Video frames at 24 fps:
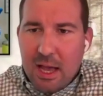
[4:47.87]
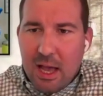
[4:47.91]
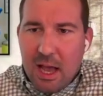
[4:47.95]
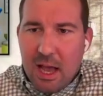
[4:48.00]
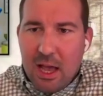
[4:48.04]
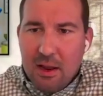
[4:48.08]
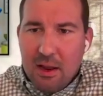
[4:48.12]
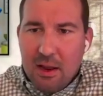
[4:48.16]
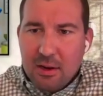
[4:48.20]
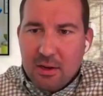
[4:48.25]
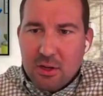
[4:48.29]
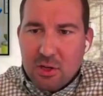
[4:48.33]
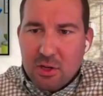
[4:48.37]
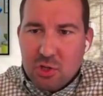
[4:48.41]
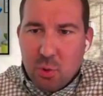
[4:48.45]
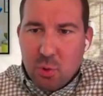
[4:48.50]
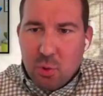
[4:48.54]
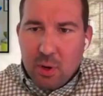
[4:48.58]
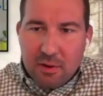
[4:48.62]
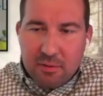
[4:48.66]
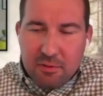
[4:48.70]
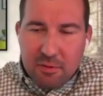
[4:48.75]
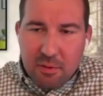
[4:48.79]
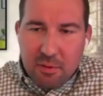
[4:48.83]
And
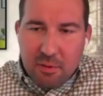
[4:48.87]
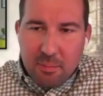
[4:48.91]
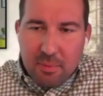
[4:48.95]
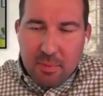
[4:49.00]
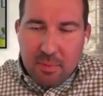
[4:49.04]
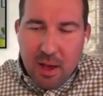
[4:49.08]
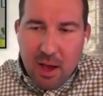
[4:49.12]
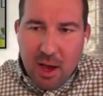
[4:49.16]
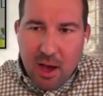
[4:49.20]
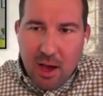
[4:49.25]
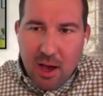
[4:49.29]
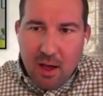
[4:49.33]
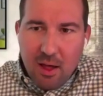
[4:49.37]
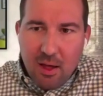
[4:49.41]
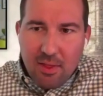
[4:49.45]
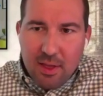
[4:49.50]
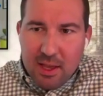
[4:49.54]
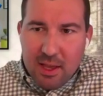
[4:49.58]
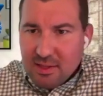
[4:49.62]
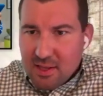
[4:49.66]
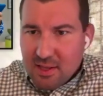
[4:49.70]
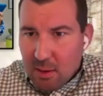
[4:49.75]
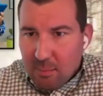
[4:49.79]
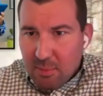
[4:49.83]
joining from the
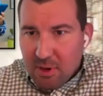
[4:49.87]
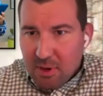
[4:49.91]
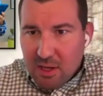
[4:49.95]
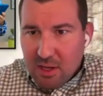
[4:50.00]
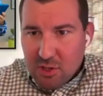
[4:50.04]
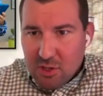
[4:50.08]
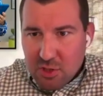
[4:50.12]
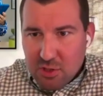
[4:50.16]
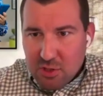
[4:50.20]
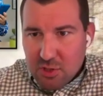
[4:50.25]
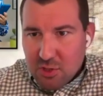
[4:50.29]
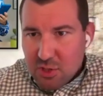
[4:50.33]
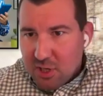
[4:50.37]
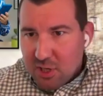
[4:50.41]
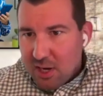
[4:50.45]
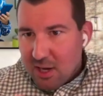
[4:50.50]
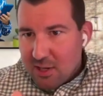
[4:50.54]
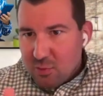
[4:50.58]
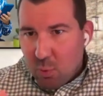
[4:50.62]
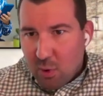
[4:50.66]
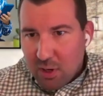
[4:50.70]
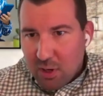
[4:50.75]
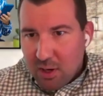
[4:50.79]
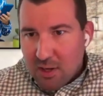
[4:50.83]
Ante, I'm going to introduce you
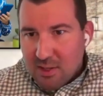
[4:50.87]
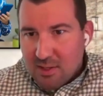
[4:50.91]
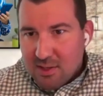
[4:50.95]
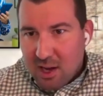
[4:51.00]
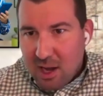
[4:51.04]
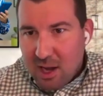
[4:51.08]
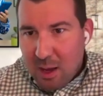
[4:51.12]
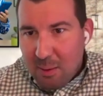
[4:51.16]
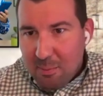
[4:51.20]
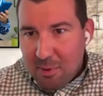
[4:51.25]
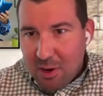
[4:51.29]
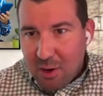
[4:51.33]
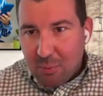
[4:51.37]
guys one at a time,